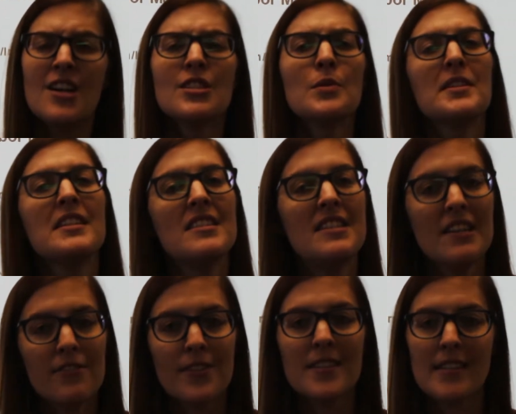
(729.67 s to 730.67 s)
So it's a
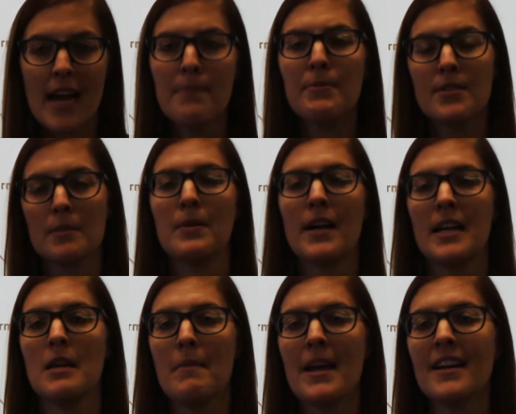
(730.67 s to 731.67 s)
different type of supply
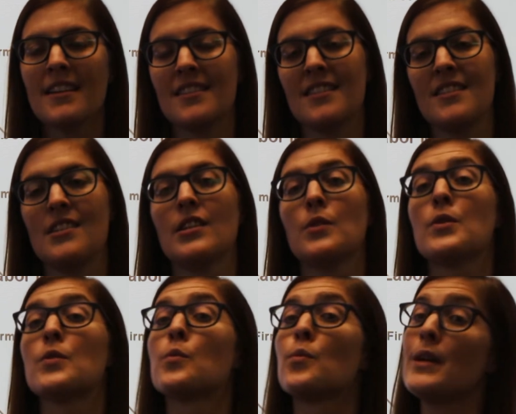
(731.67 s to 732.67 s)
and demand because it's dealing
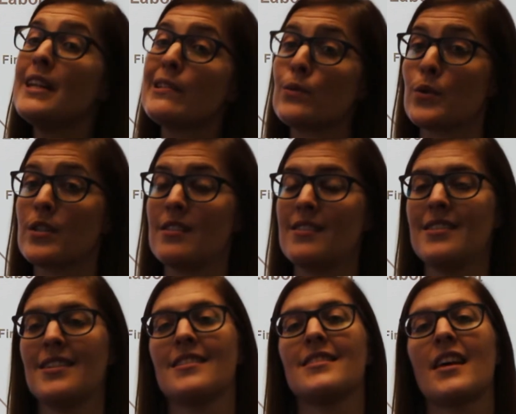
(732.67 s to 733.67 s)
with
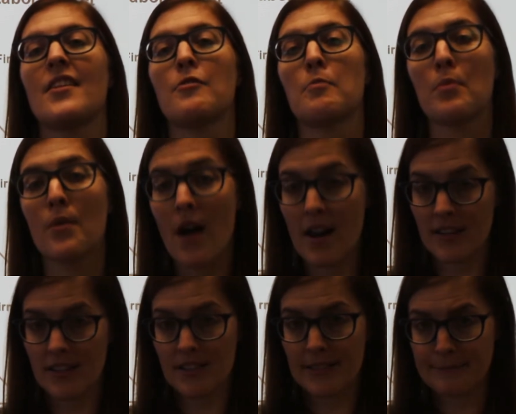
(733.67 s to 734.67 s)
resources instead of
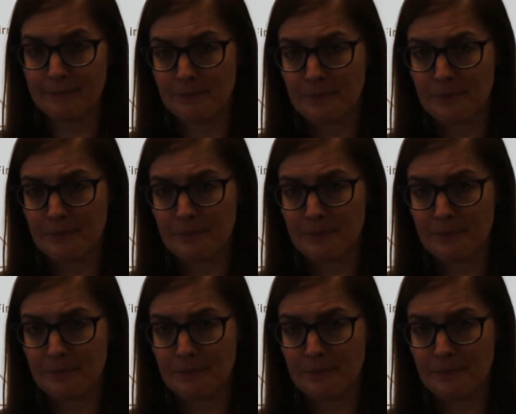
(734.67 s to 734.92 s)
products.